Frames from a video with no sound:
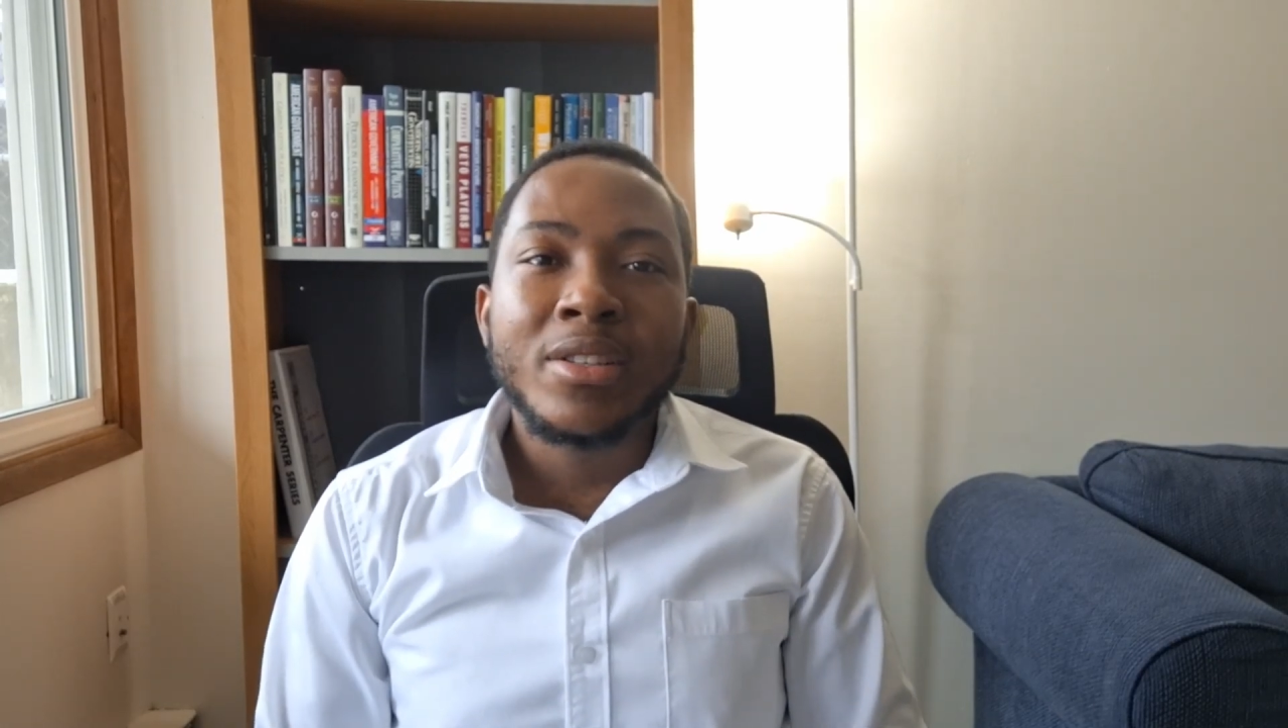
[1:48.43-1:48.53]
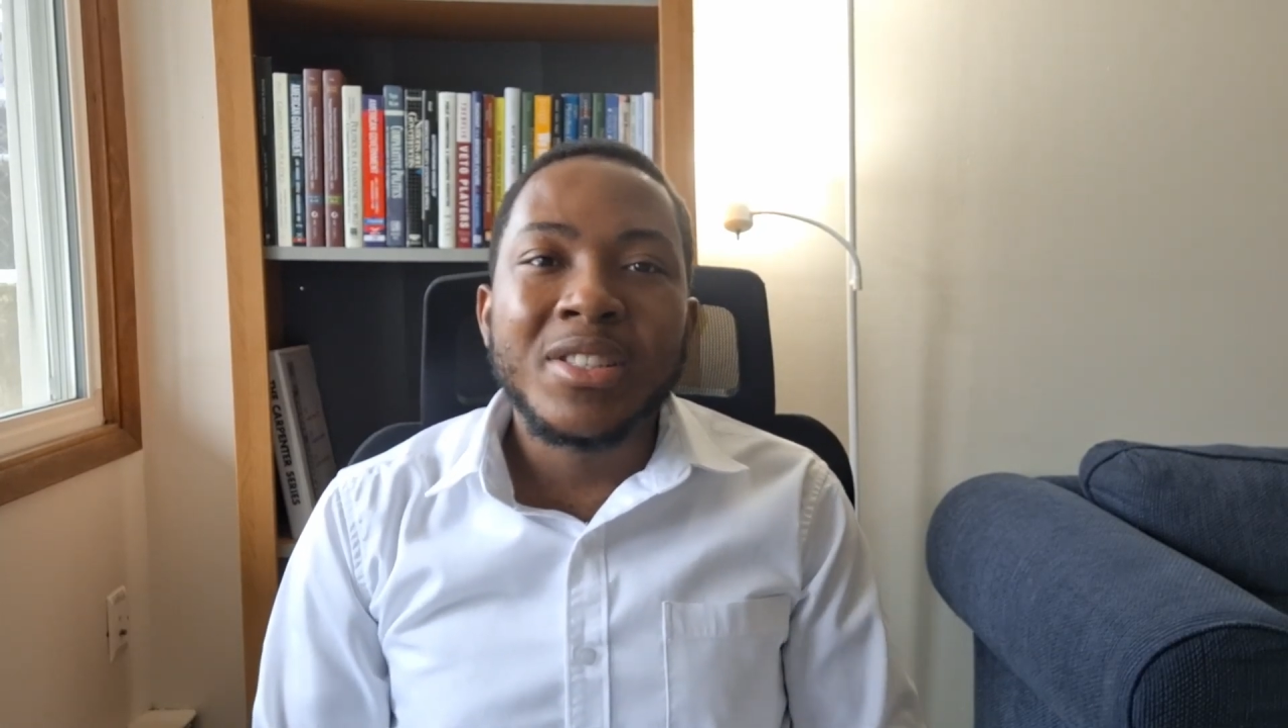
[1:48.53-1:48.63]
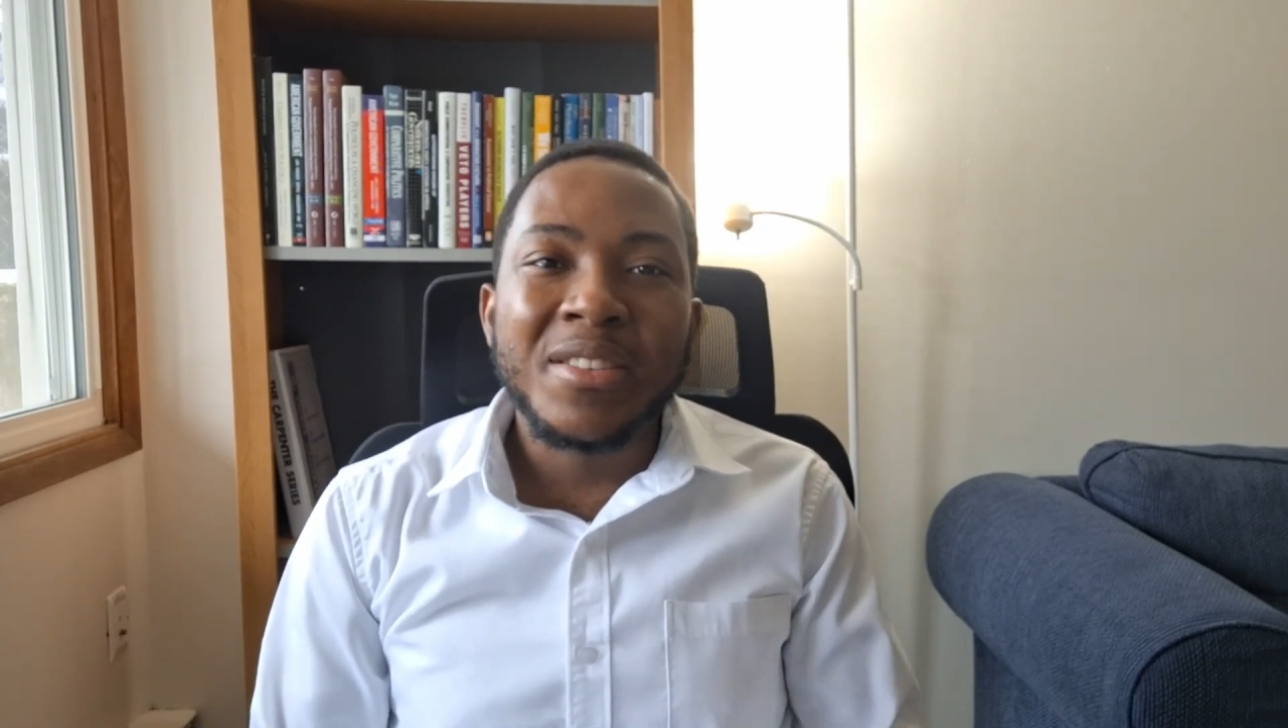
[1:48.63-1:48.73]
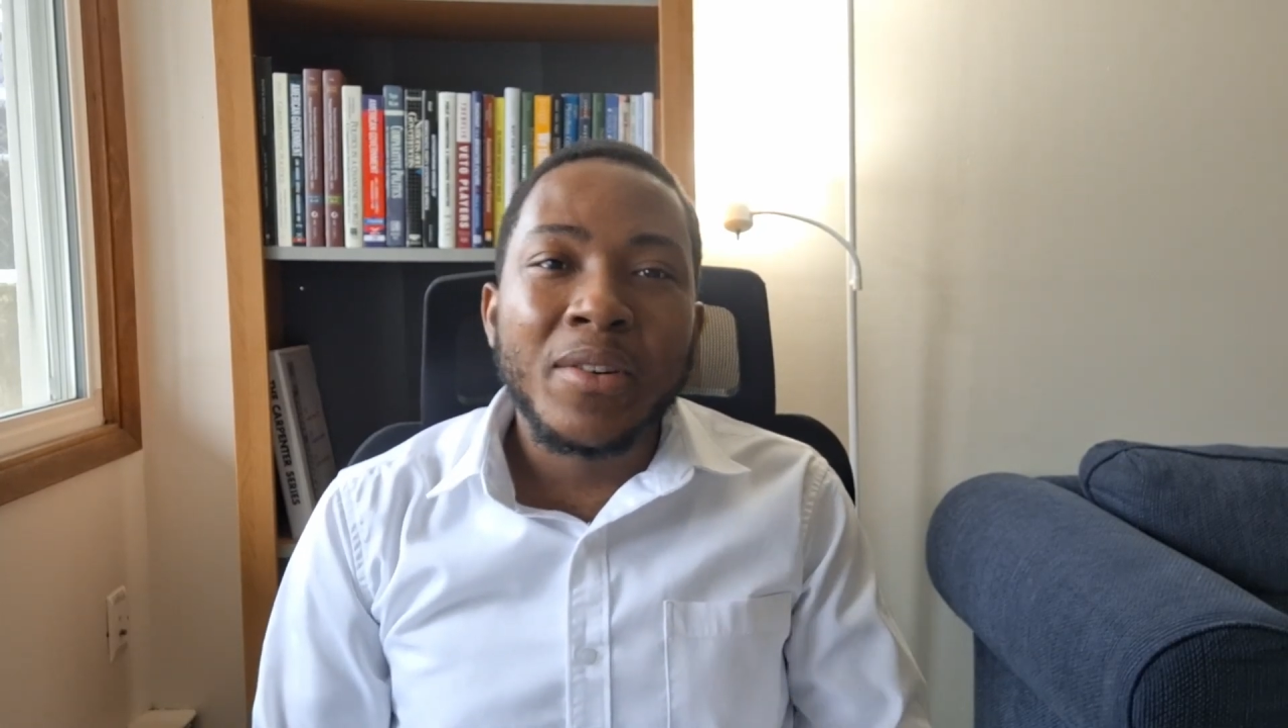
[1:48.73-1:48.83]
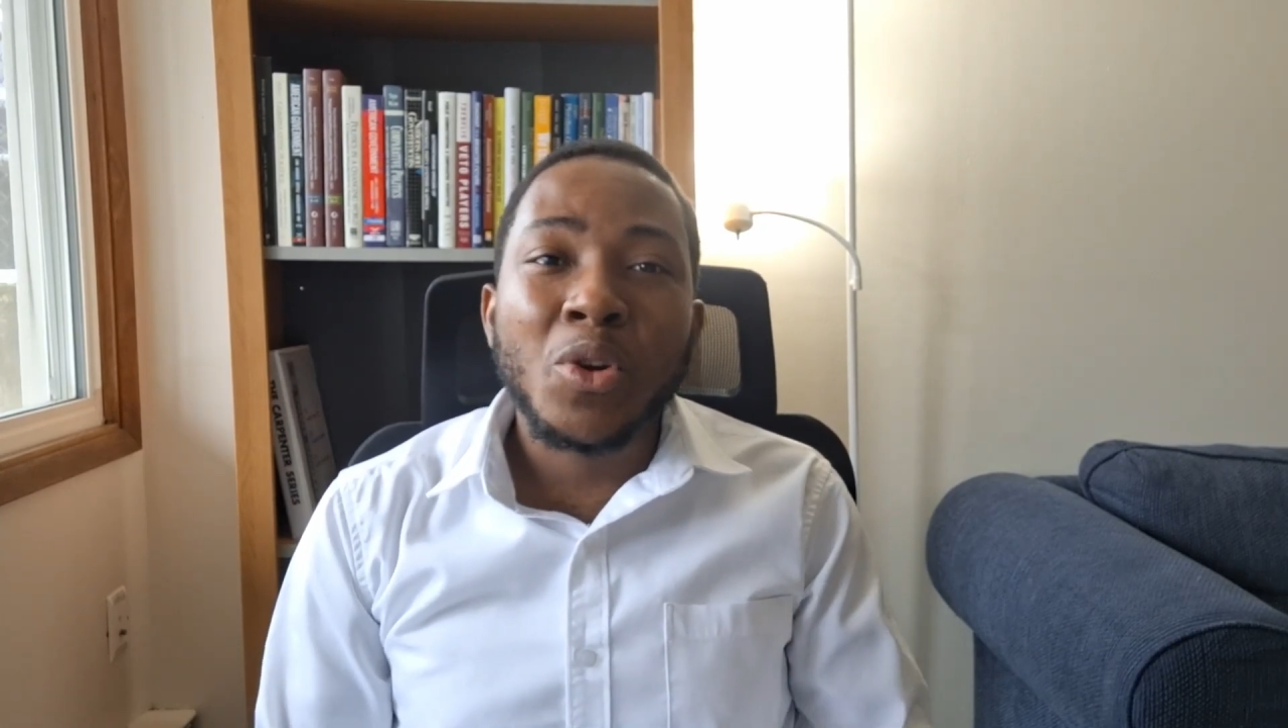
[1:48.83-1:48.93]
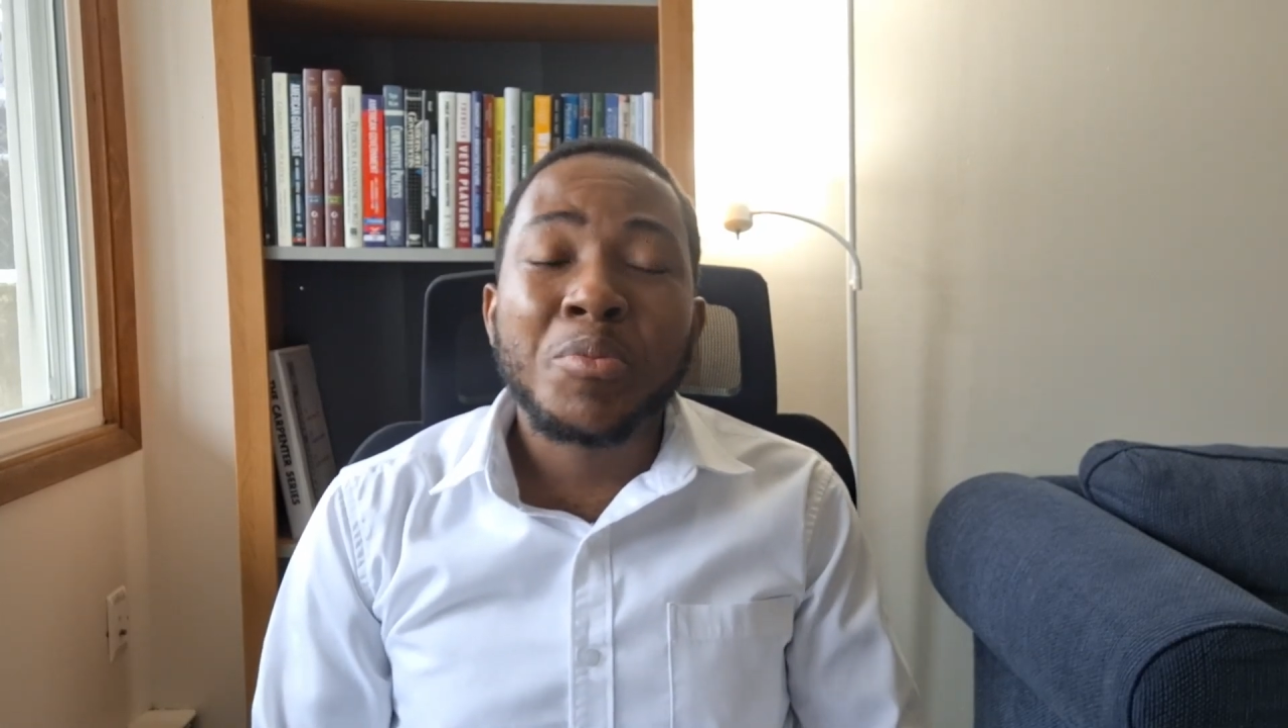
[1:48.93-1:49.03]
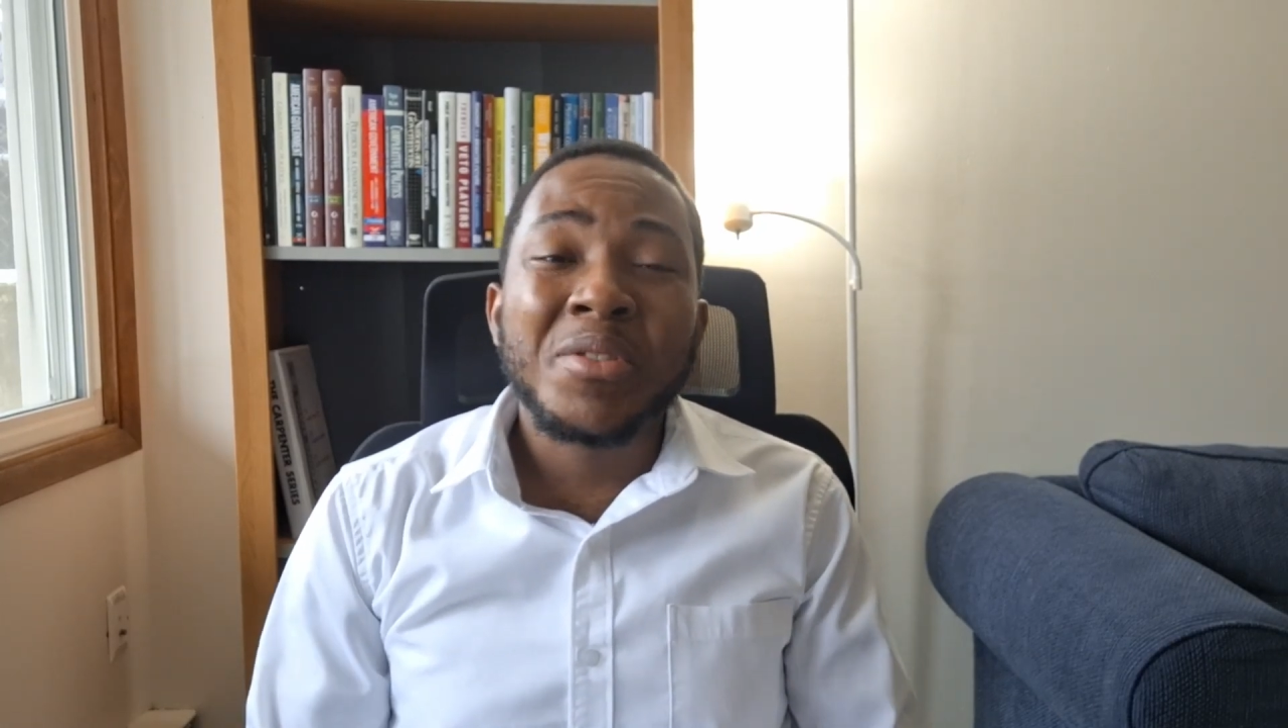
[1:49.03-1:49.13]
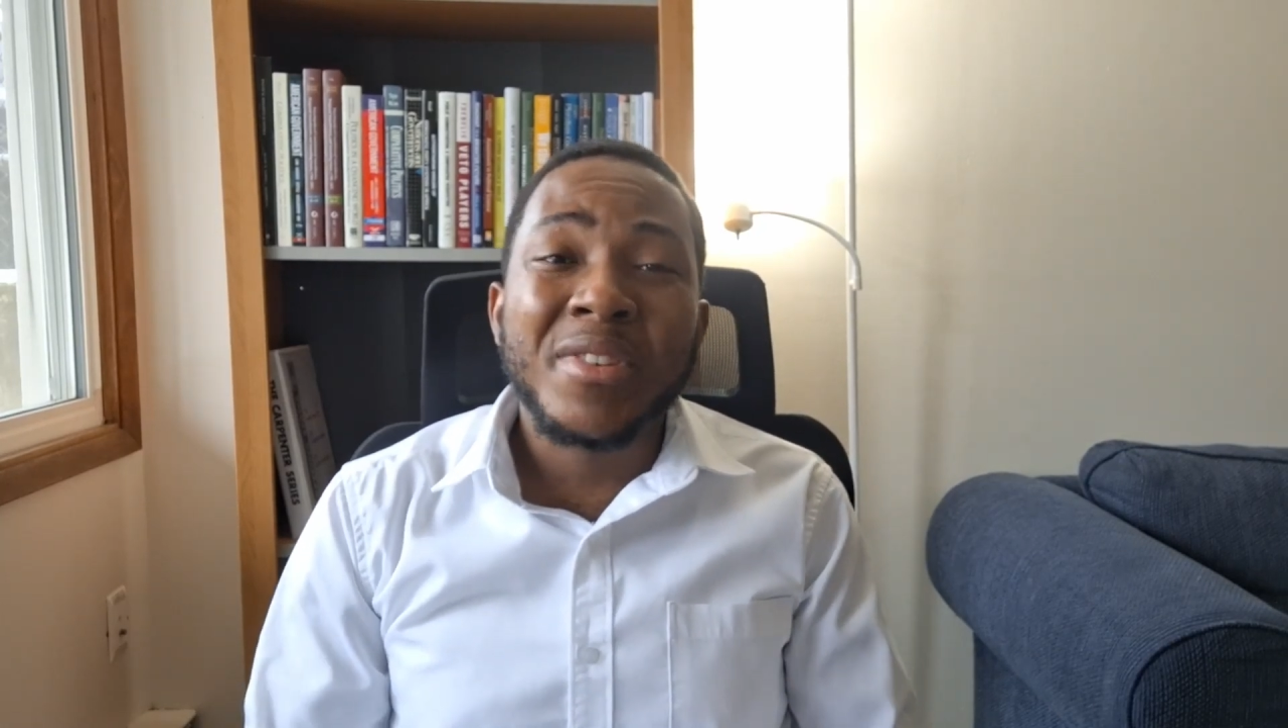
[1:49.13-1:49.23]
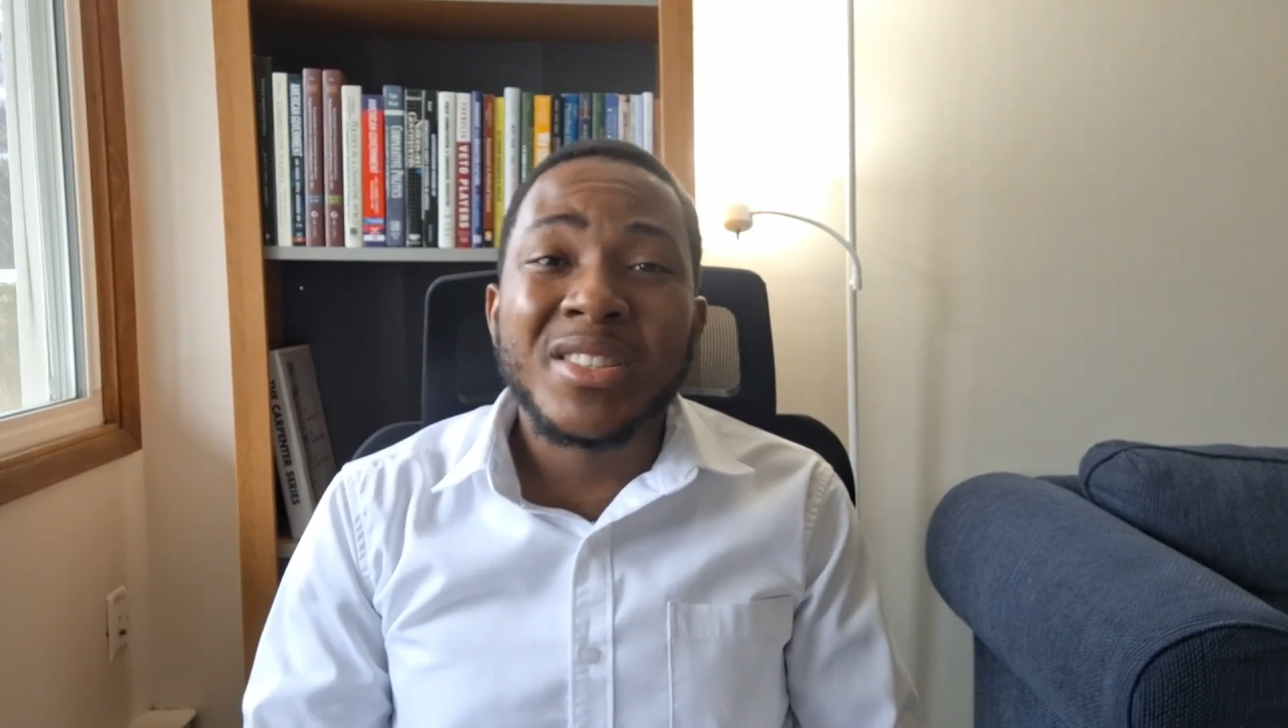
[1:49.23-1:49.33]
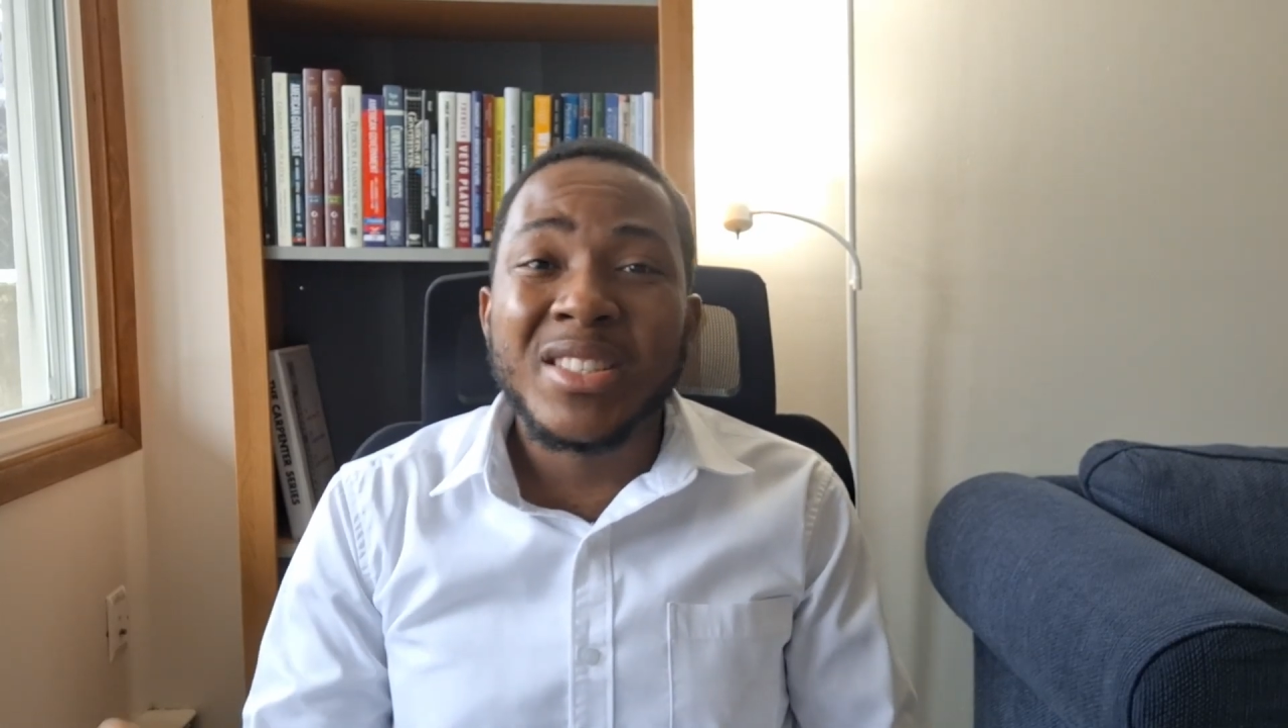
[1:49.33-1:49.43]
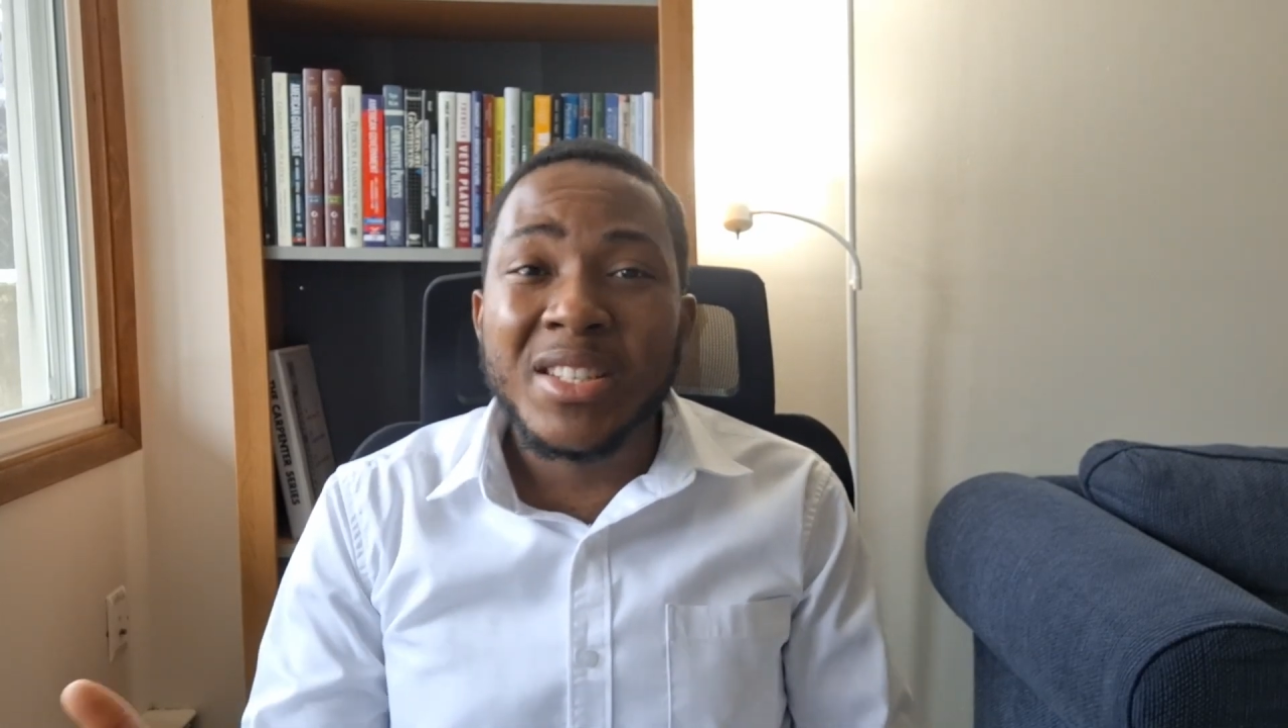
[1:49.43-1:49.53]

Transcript: developing versus